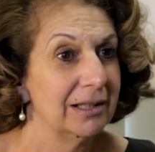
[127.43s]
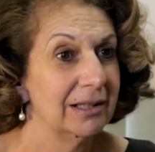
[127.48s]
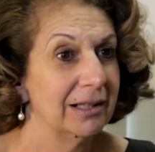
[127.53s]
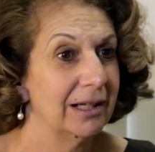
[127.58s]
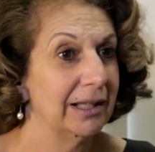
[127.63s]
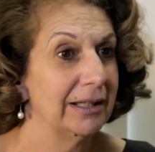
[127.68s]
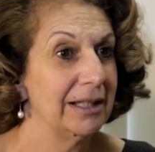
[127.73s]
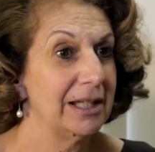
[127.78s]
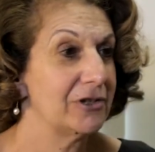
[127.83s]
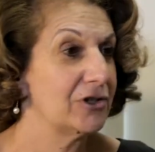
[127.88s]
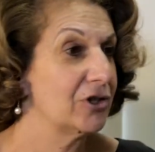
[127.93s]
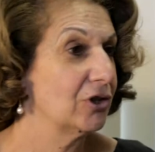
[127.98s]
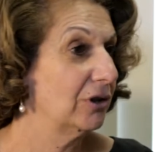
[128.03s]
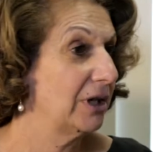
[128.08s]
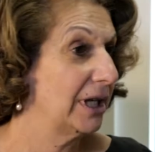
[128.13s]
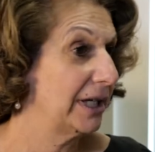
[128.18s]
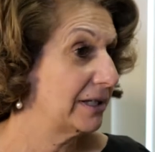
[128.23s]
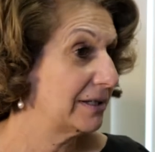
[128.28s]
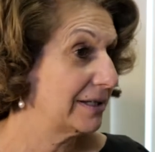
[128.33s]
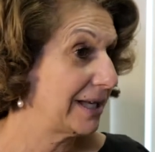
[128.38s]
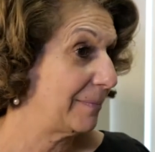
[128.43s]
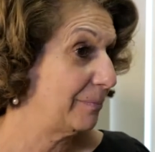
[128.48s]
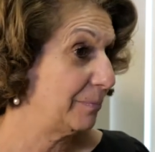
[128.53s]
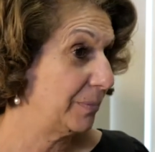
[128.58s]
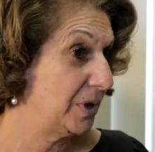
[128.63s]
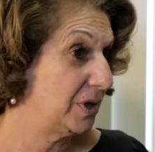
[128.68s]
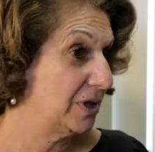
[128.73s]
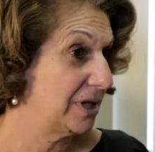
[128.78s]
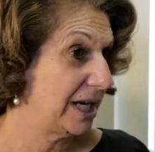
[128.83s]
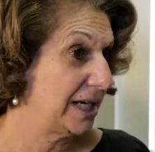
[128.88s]
Unless your leg is
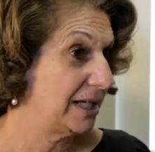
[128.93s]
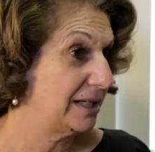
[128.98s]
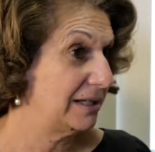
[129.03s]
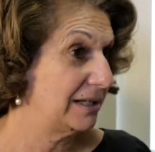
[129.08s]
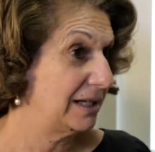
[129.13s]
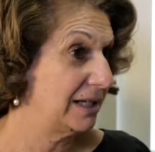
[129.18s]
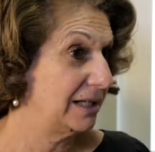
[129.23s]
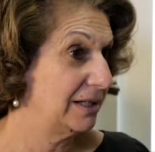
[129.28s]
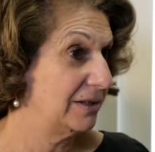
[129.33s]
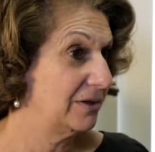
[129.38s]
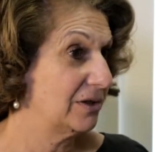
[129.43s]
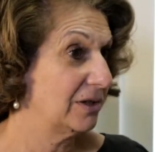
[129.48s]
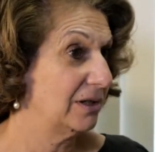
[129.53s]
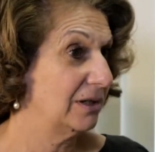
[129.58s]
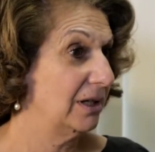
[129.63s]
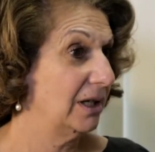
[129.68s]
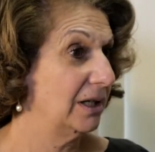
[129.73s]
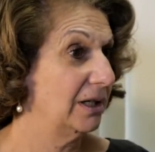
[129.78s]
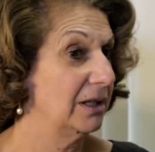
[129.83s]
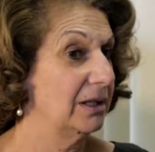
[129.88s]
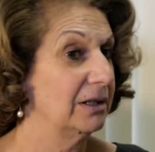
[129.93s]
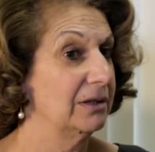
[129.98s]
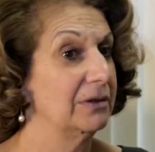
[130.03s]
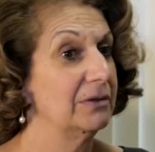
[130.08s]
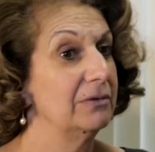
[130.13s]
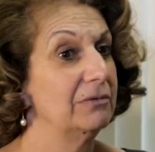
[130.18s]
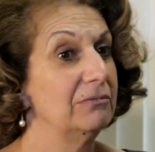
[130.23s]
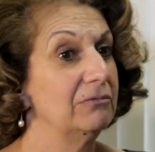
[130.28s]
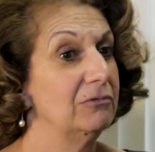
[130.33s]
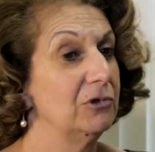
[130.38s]
amputated,
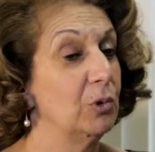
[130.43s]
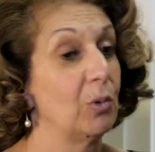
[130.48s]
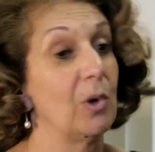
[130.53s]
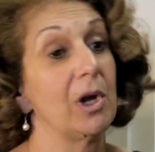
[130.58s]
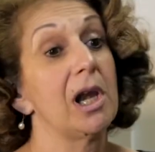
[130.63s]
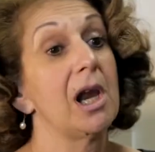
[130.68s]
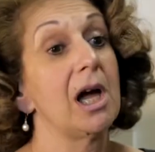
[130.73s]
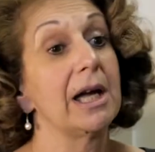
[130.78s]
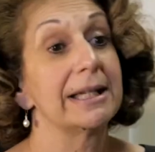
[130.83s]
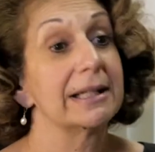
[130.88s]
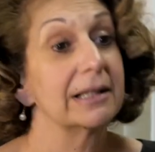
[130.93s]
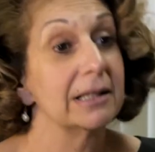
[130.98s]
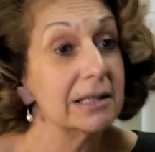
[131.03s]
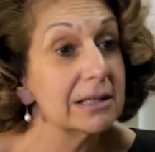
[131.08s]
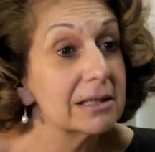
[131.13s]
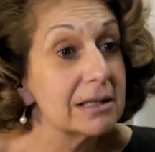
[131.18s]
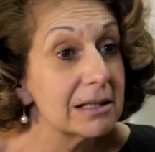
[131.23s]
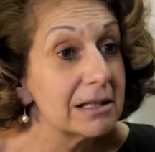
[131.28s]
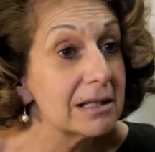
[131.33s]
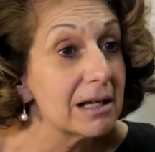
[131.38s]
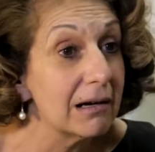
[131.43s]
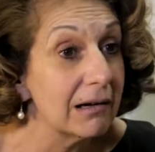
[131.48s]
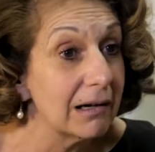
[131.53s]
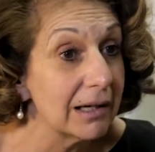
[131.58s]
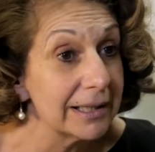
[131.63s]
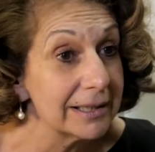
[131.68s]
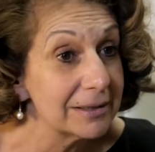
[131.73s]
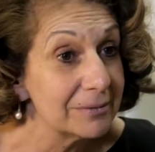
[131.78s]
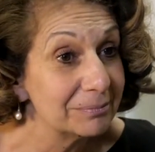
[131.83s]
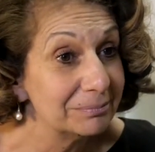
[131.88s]
you are likely to
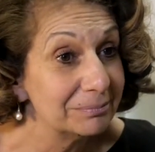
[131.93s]
die.